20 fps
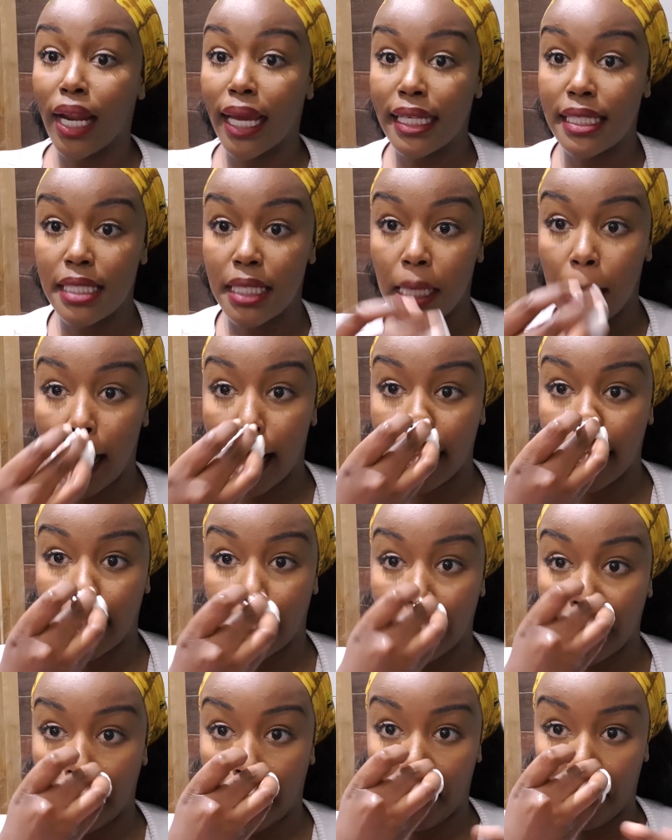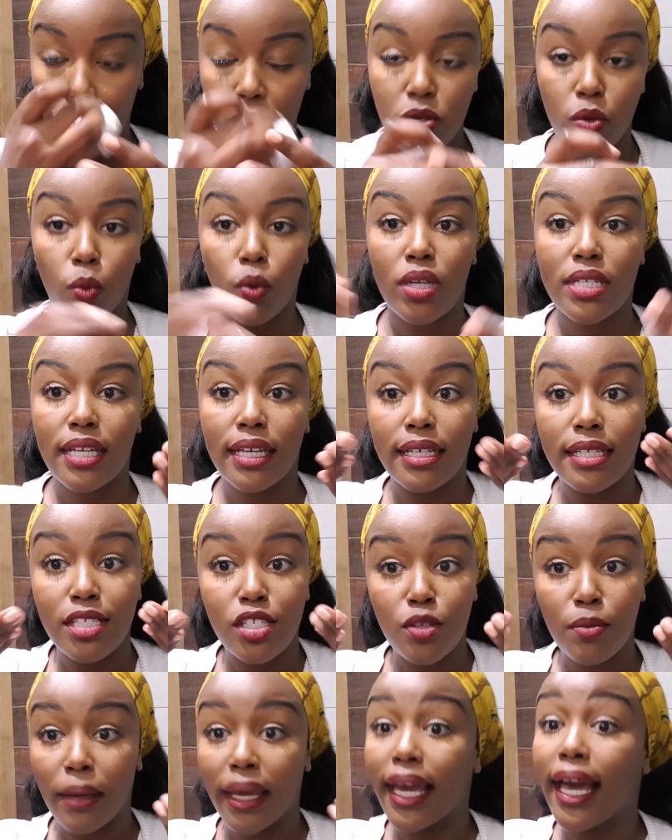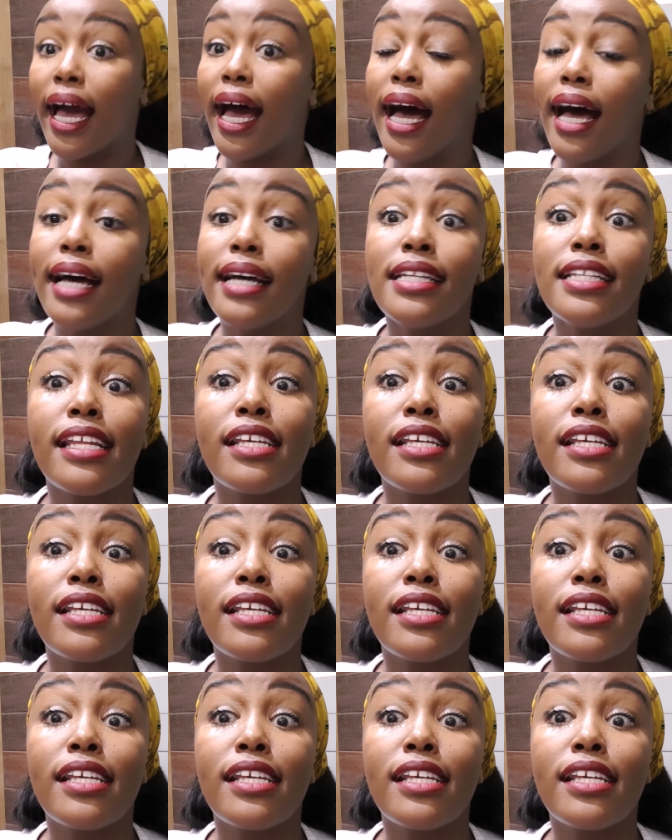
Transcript: I did. I just cupped water into my hand.